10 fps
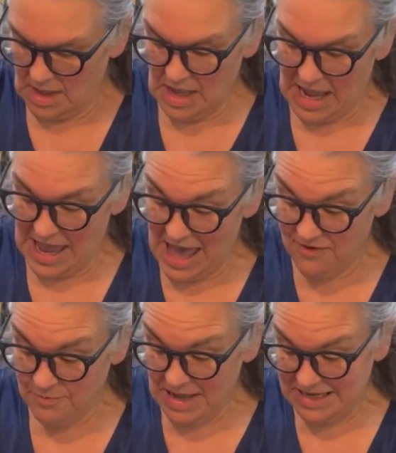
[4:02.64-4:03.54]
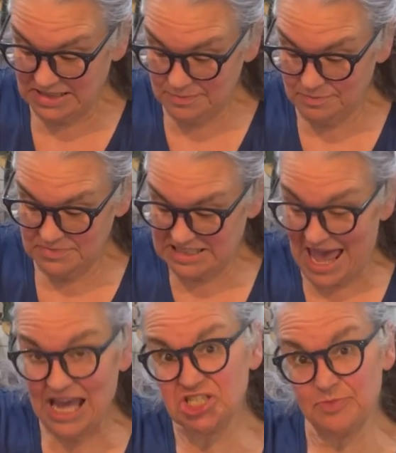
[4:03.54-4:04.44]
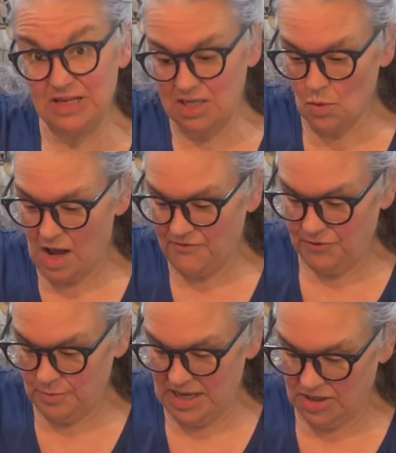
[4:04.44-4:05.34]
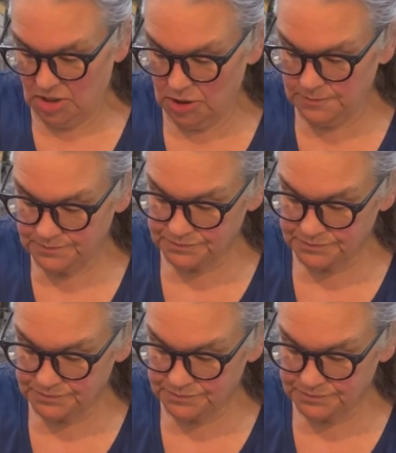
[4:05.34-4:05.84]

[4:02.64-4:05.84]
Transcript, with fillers: I have my Dash Mini Waffle Maker